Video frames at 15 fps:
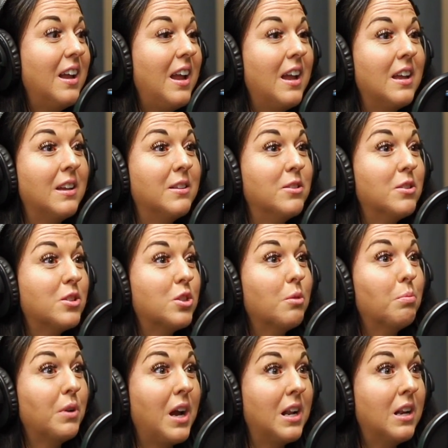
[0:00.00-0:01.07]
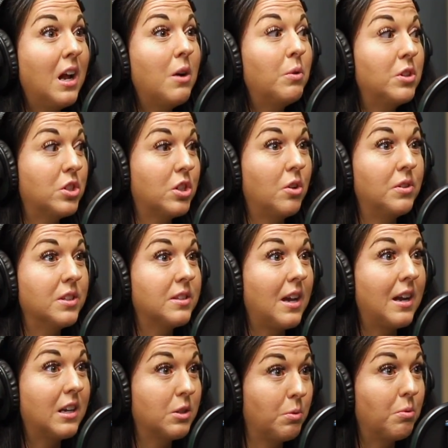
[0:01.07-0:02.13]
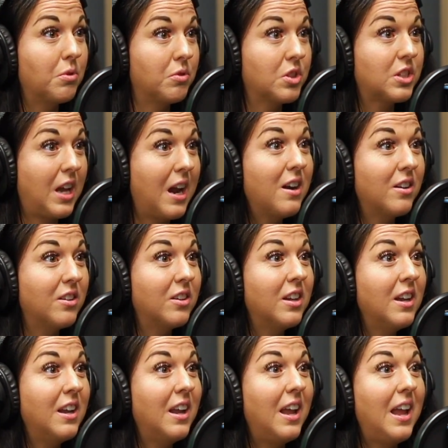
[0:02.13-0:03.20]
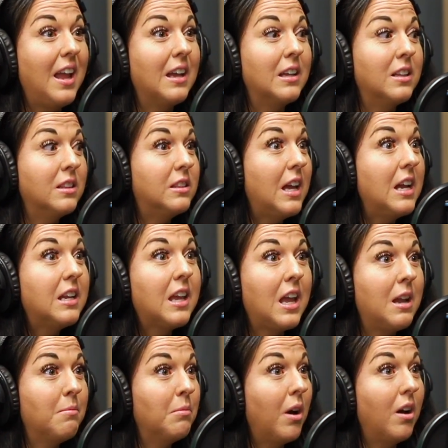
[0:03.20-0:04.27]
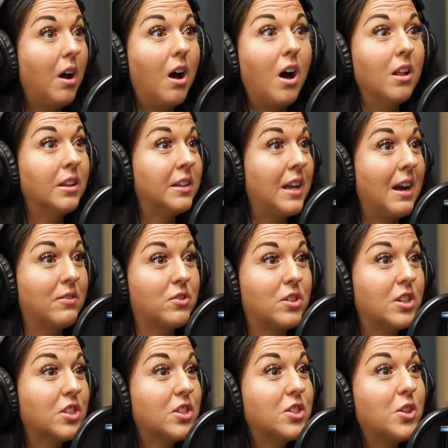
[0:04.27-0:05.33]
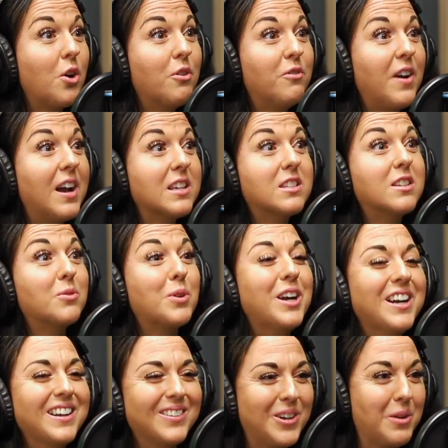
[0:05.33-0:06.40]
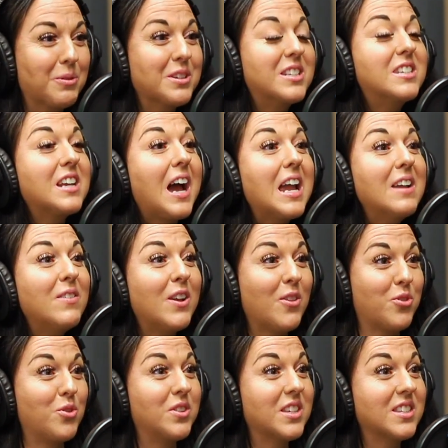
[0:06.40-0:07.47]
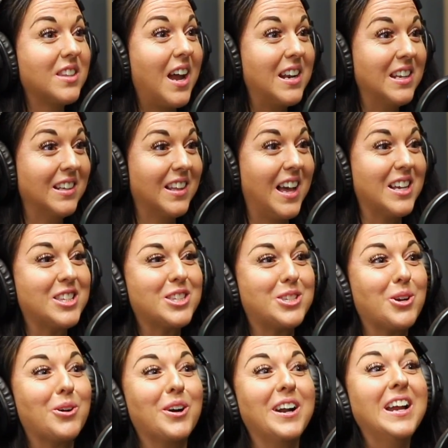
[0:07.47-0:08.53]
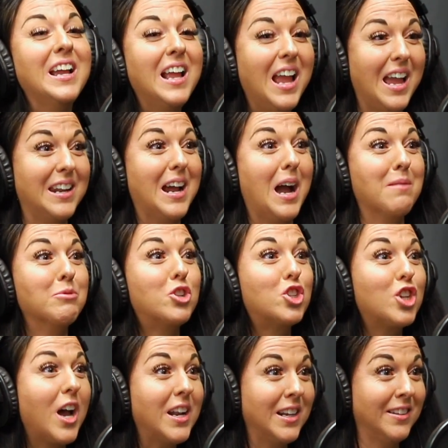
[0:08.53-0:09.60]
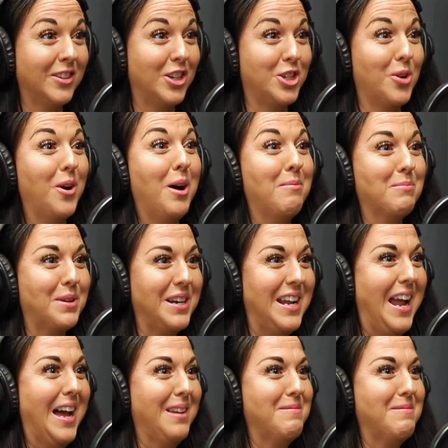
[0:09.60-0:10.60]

And so Brianna and I went to go inside because we were scared. And they came hauling after us so fast. We were diving through the sliding glass door. And I'm shutting the door on Brienne.